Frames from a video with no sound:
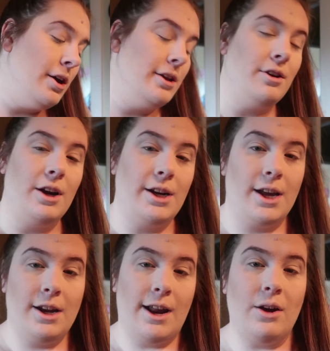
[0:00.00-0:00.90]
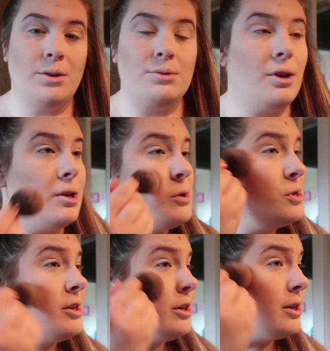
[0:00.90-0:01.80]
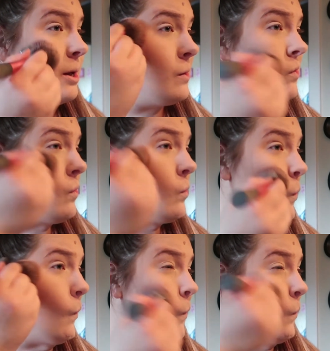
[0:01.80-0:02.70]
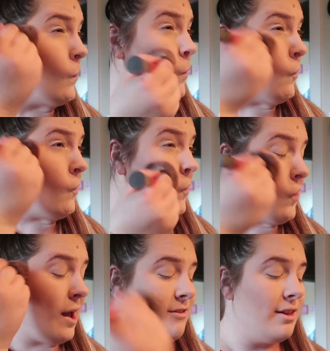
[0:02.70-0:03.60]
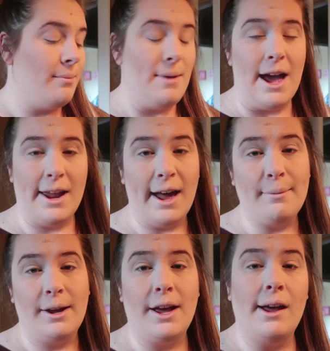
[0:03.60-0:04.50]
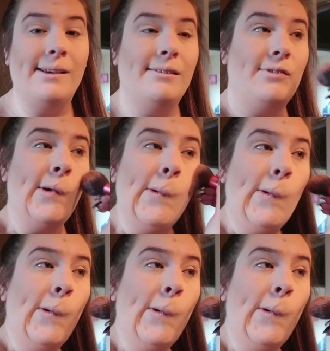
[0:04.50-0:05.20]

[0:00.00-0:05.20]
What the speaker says: I thought I'd get it out and start using it again. I have a bad habit of